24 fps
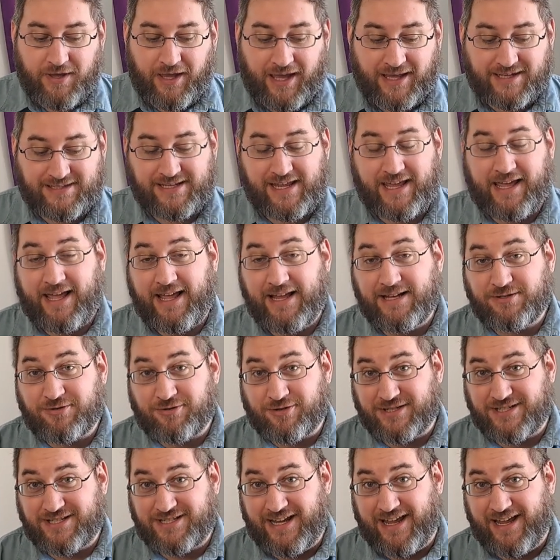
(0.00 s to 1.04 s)
It's
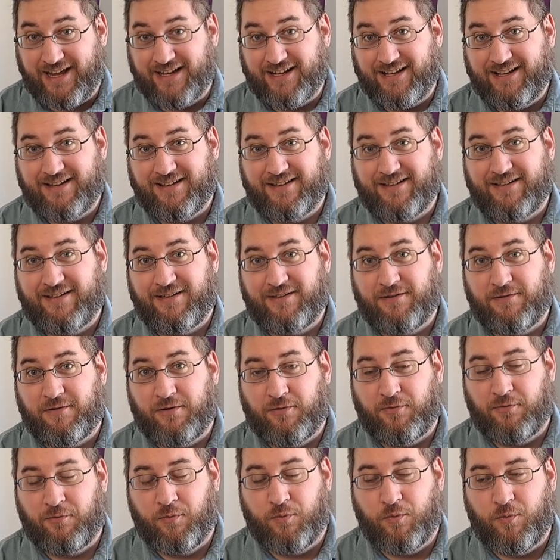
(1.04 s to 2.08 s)
interesting
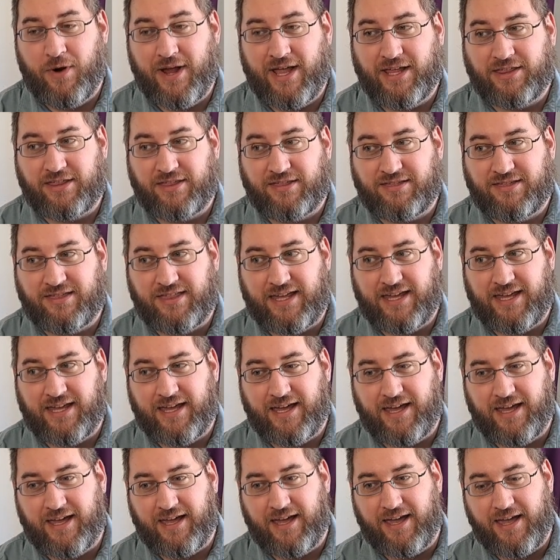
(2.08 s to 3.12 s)
with
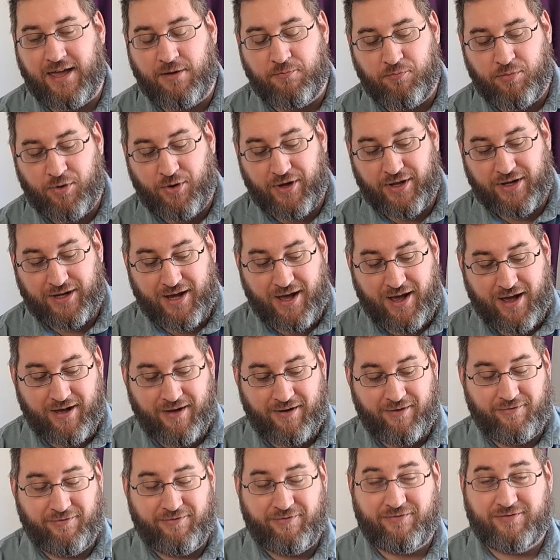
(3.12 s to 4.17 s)
the input
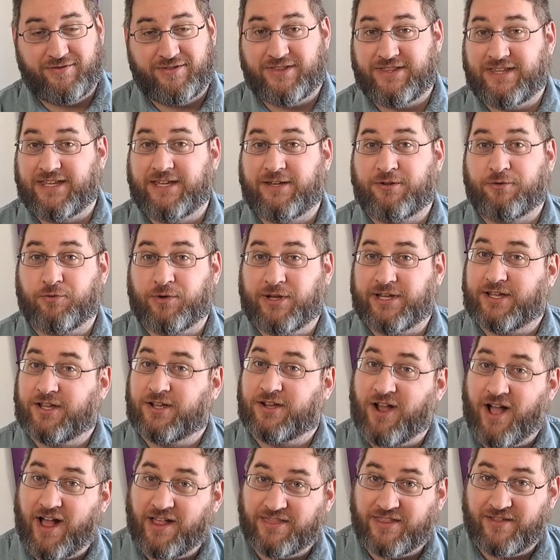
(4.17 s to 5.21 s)
of the Greek
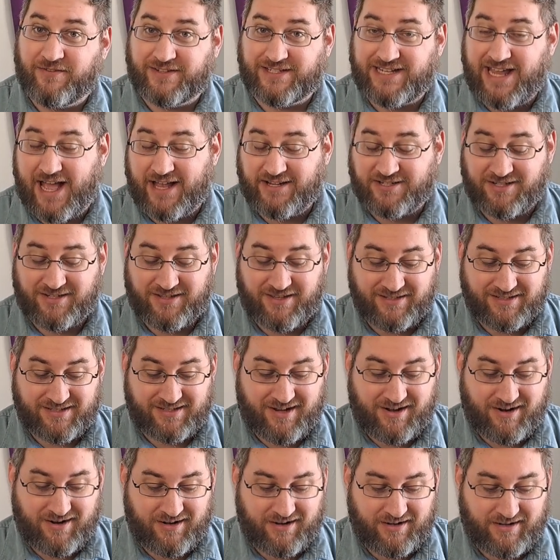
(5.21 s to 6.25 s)
god that attached this
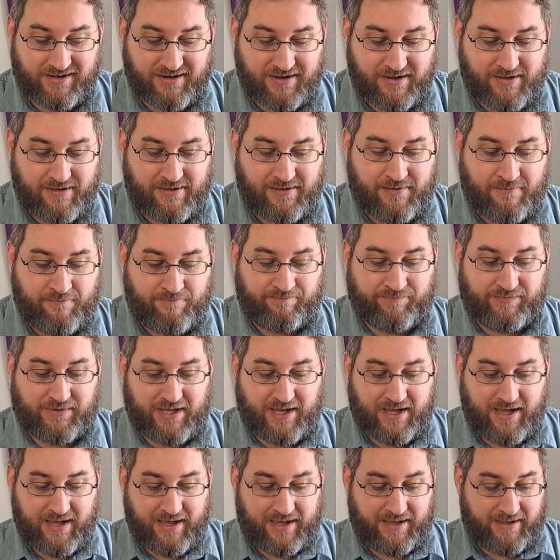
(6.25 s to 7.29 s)
card,
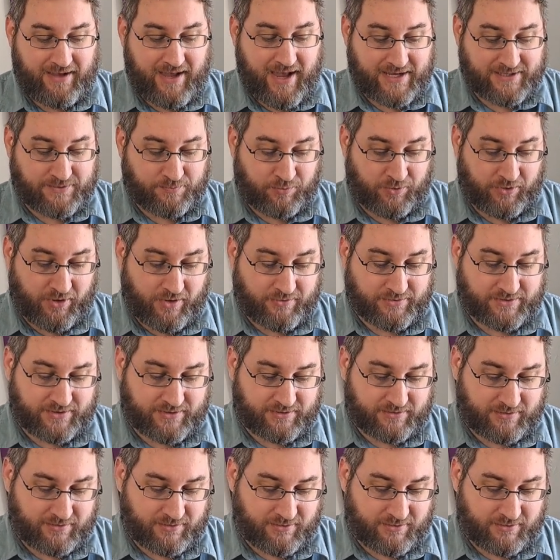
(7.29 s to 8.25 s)
Hesperos.